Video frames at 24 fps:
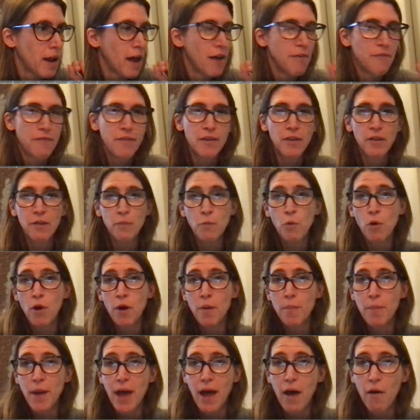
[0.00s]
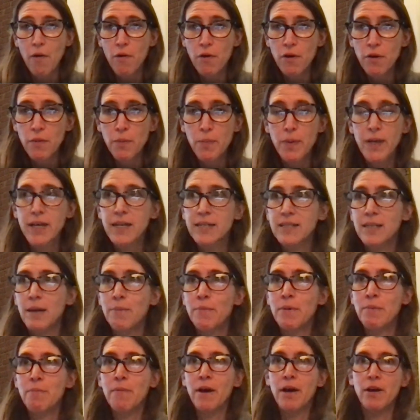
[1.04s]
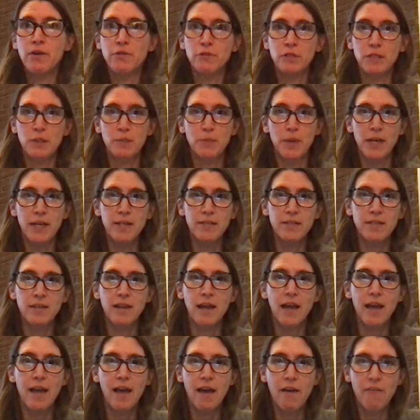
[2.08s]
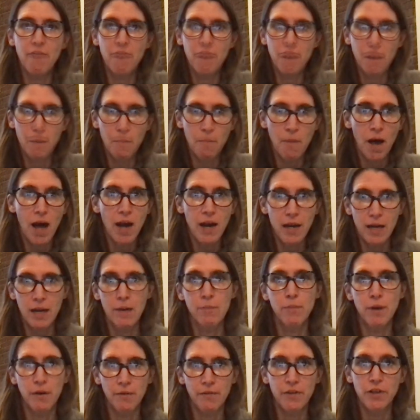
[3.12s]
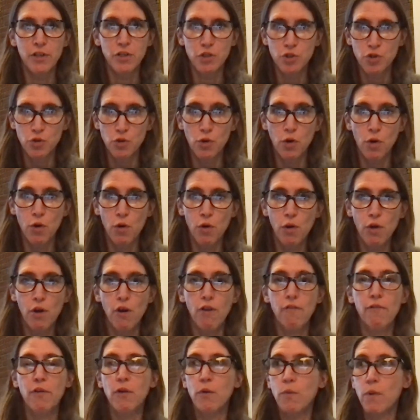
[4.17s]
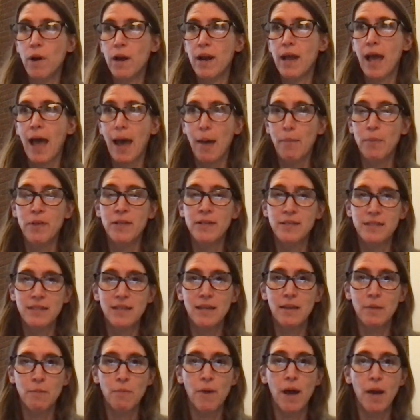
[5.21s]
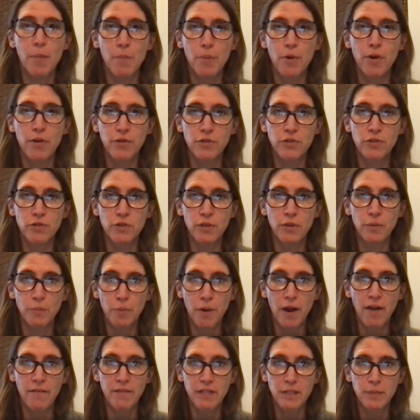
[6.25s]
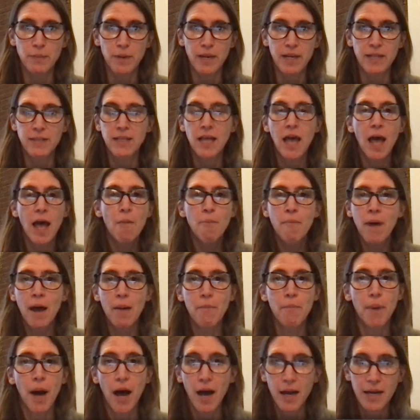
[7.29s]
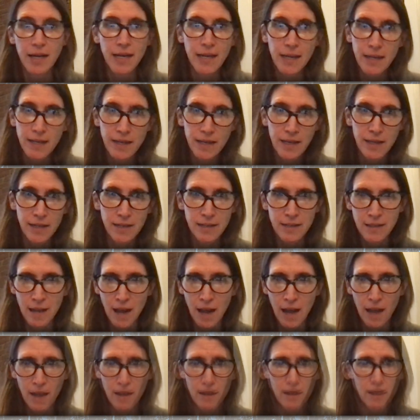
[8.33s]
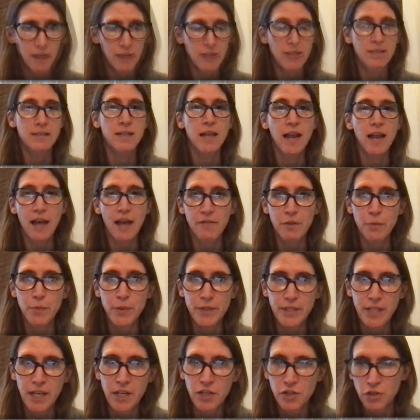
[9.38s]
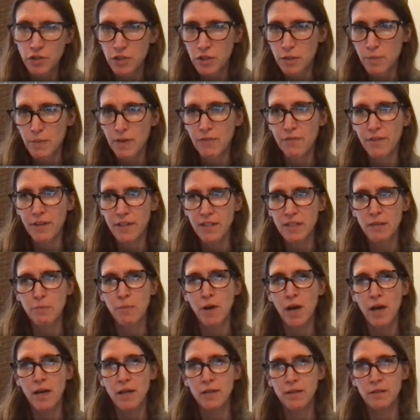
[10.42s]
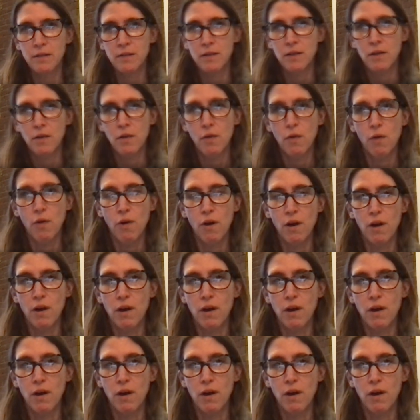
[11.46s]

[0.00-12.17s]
I feel more empowered because I'm in my own space and I have a modicum of control over what happens in my personal private space. My body is not, does not have the potential to be victimized I or see.